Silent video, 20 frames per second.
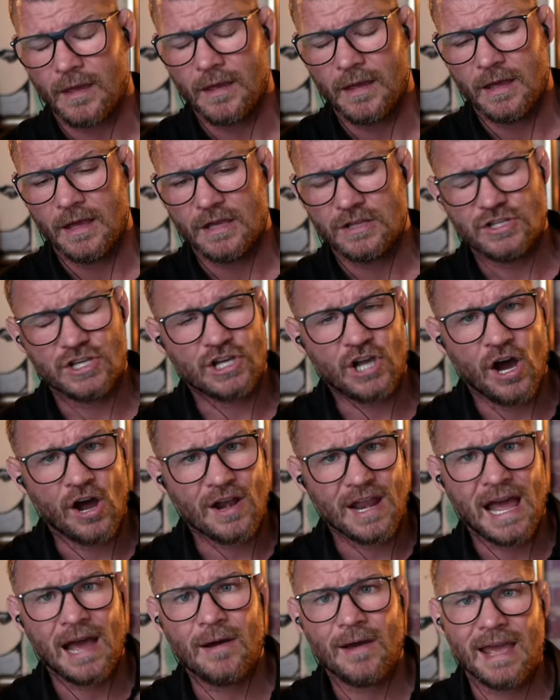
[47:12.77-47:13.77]
You can't
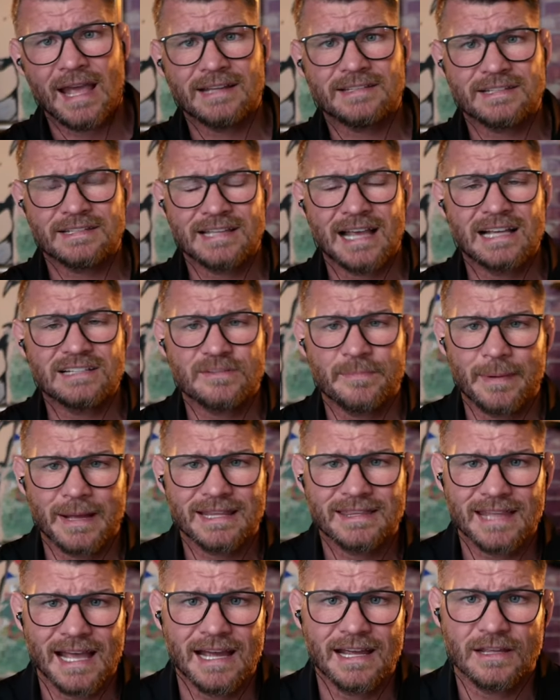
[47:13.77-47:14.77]
out-exercise a
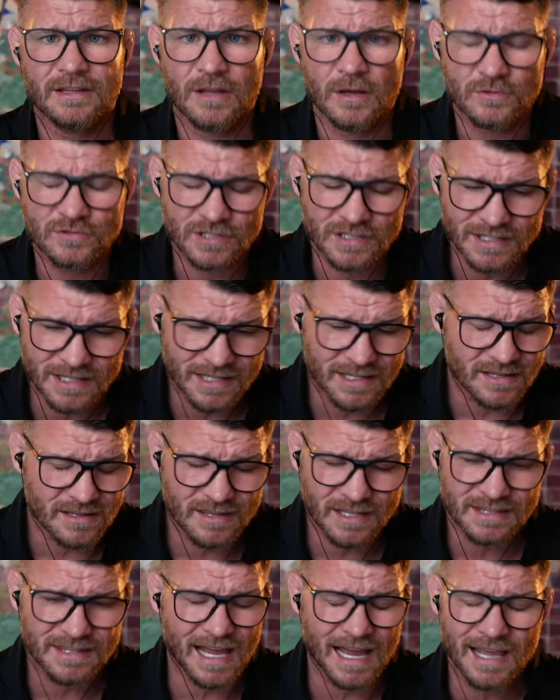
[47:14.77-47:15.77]
bad diet, though. So the,
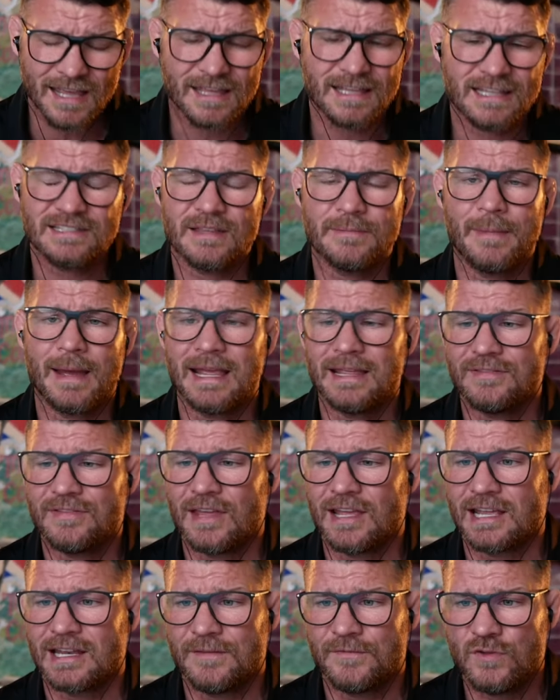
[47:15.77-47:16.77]
the diet is the main
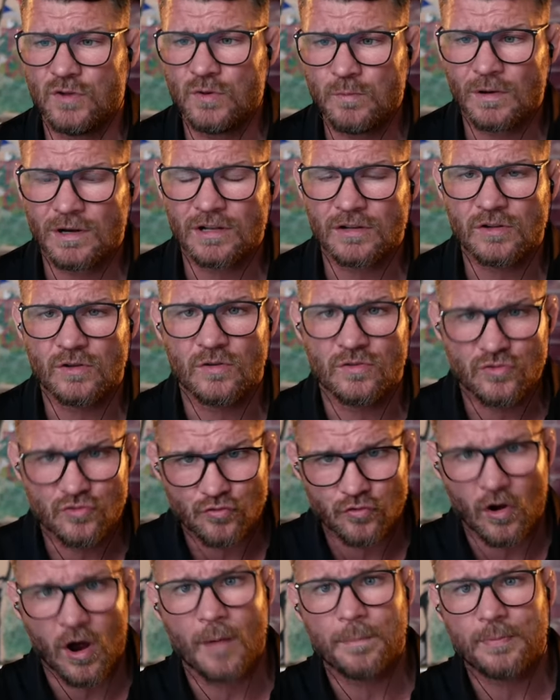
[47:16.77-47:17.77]
thing. And if you want to
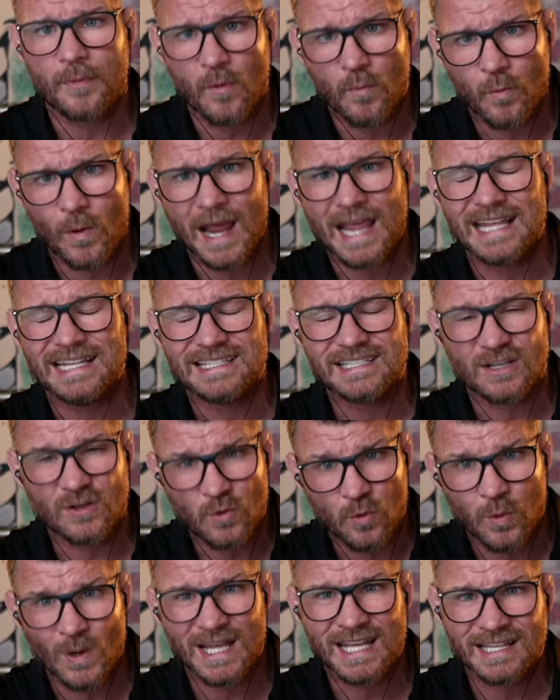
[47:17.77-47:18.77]
drop weight
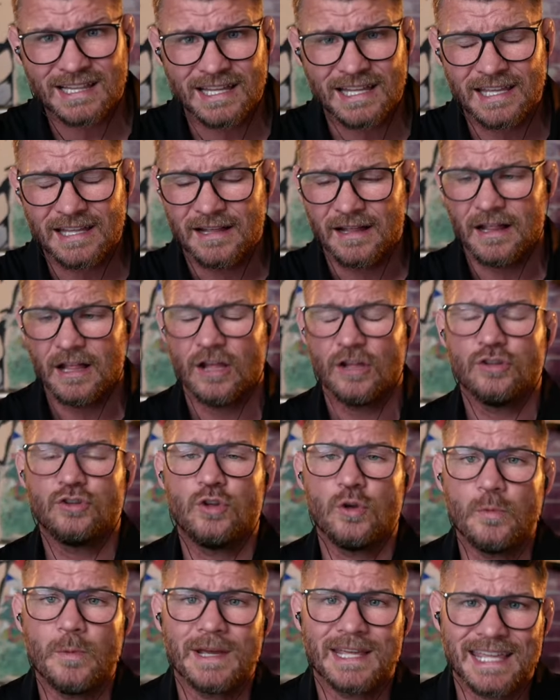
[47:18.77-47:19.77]
quickly,
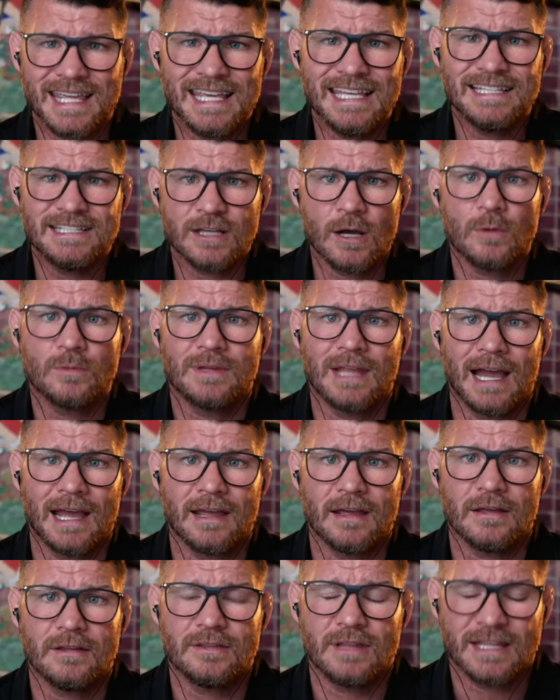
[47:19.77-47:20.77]
do a keto
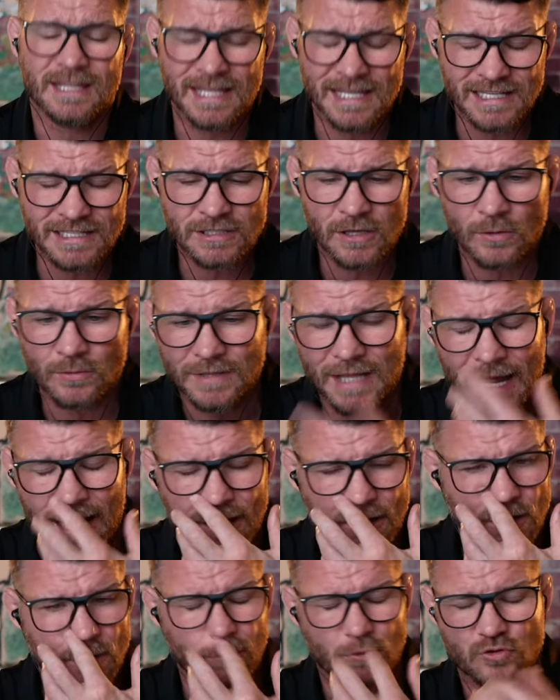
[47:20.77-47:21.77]
diet. The keto
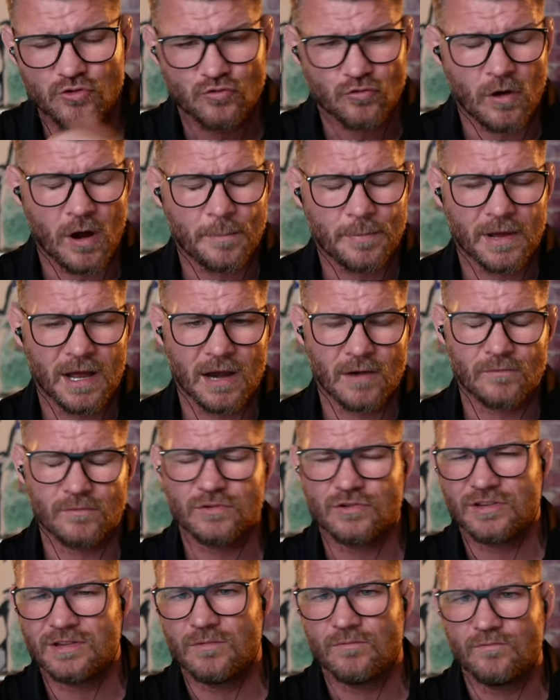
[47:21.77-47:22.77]
diet, you will drop a ri-
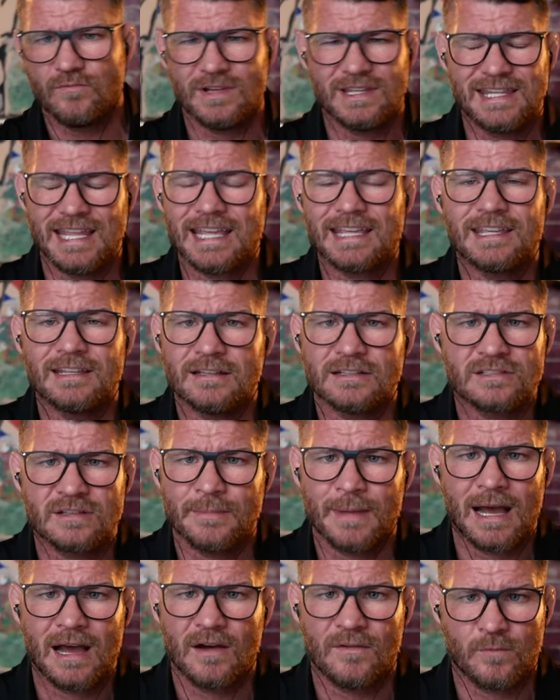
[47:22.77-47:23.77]
ridiculous
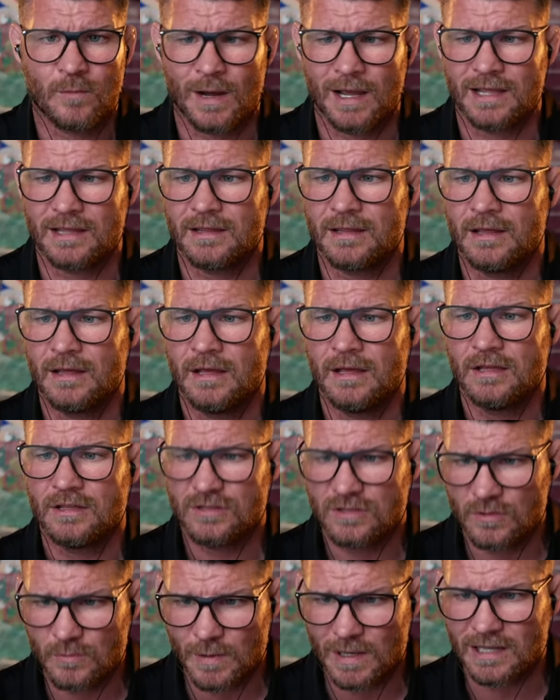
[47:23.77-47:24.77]
amount of weight.
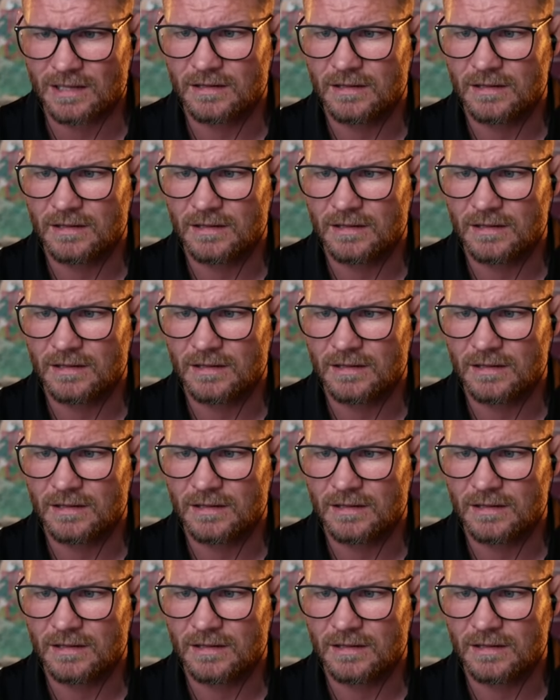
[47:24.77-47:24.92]
You will.